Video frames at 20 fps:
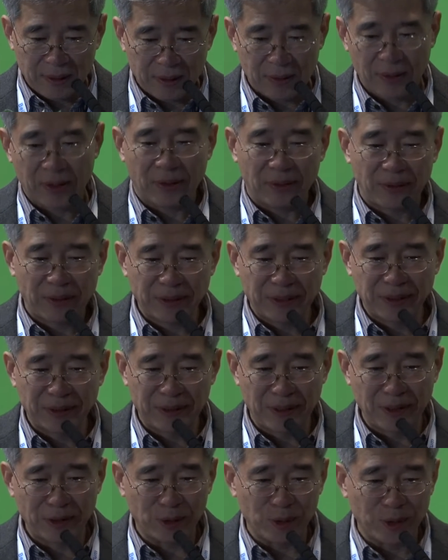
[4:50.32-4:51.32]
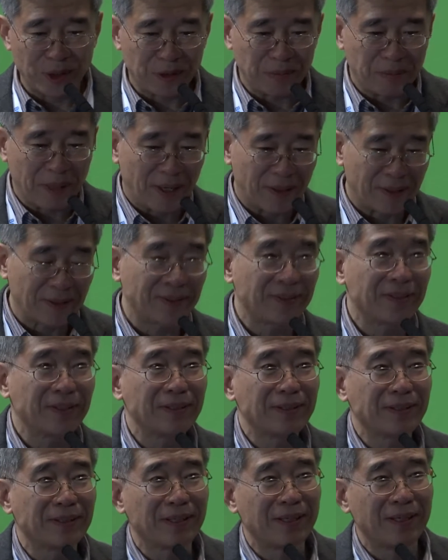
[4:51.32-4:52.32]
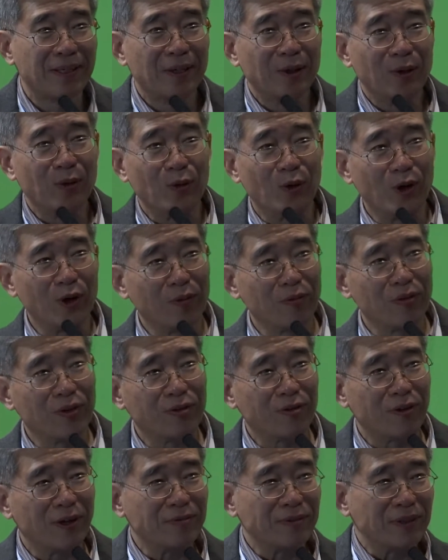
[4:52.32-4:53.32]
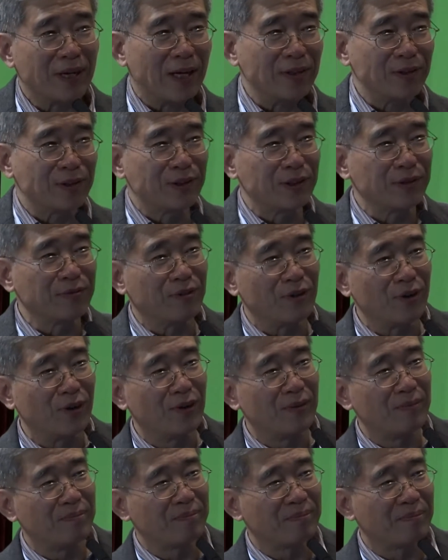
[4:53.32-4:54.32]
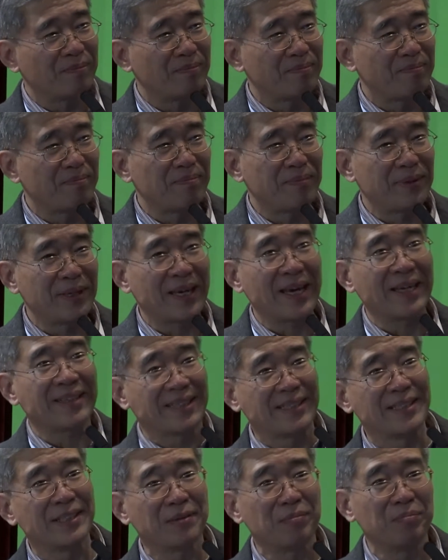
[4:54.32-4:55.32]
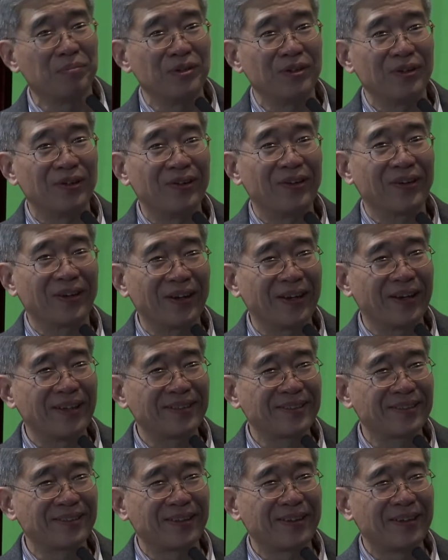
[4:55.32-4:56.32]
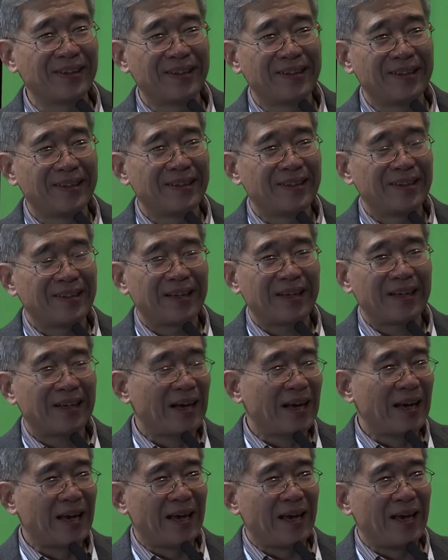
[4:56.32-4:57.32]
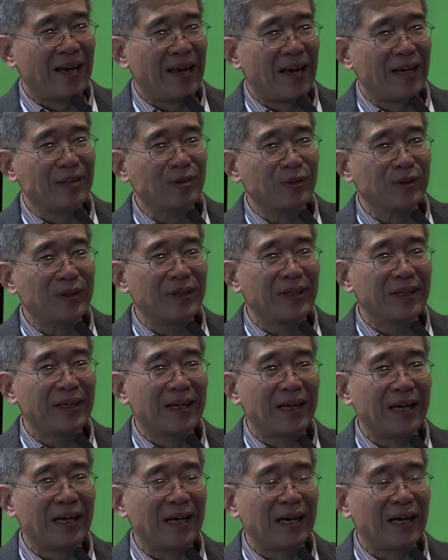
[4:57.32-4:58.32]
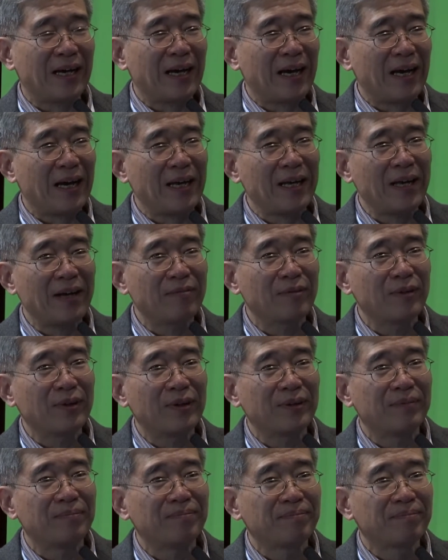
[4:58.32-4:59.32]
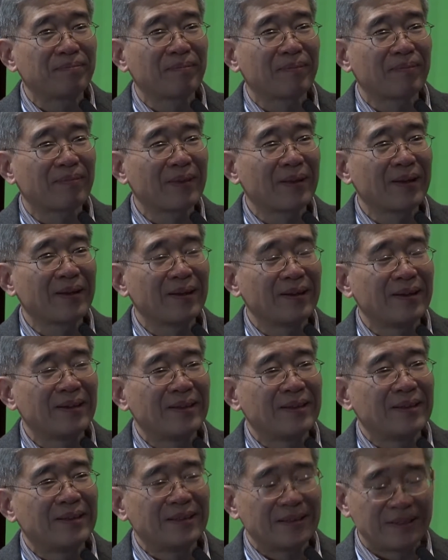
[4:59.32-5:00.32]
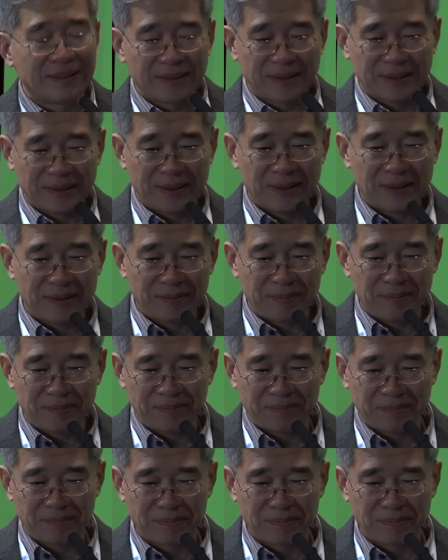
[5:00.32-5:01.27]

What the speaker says: Okay, this one is better. So it's one of the graphs I took from Piketty's book, okay? So actually, I have a sort of